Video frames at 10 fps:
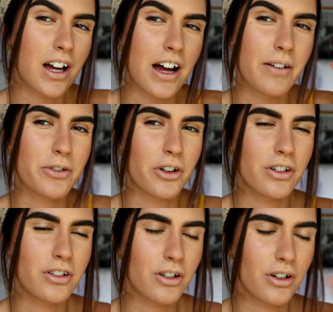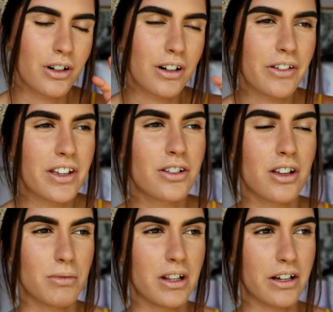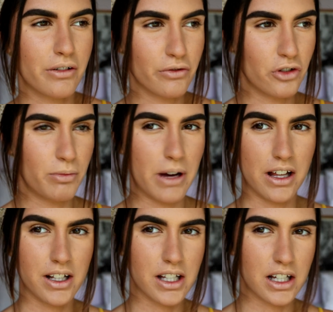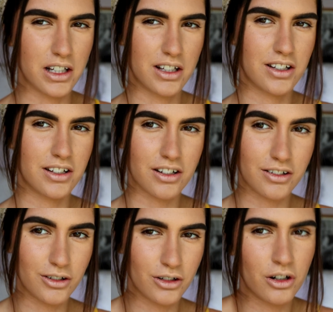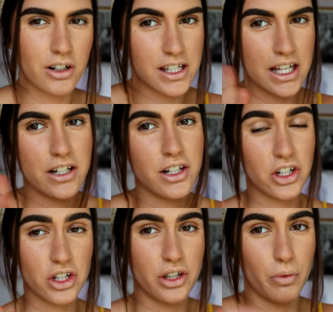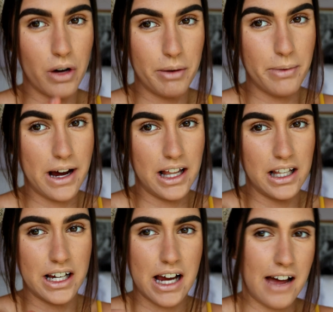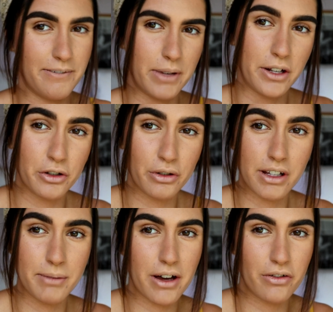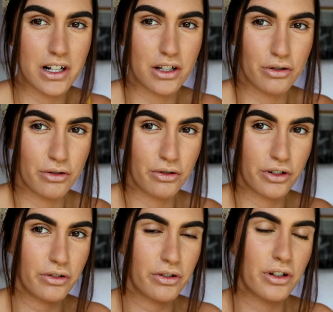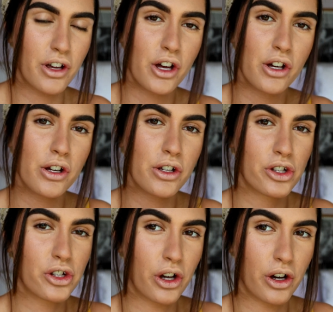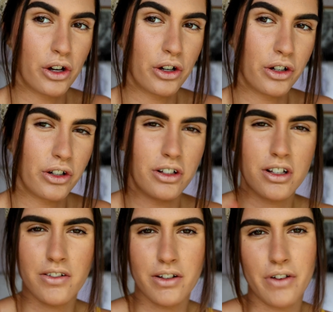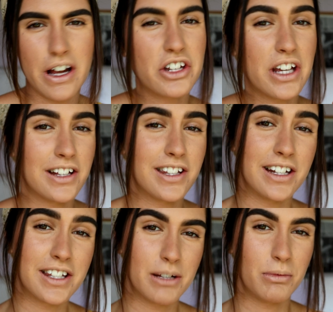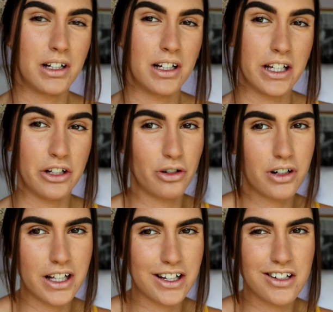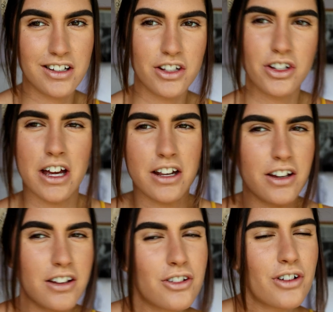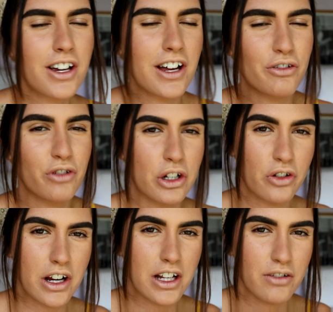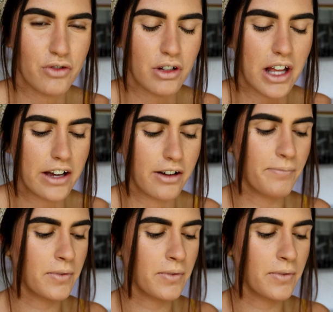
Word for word: I don't know, I think it's going to be like a few palettes, like it's not set to just the one palette like I have been doing in my recent tutorials. So you're just going to find shades that are similar in your collection to try, try and kind of recreate it if you'd like.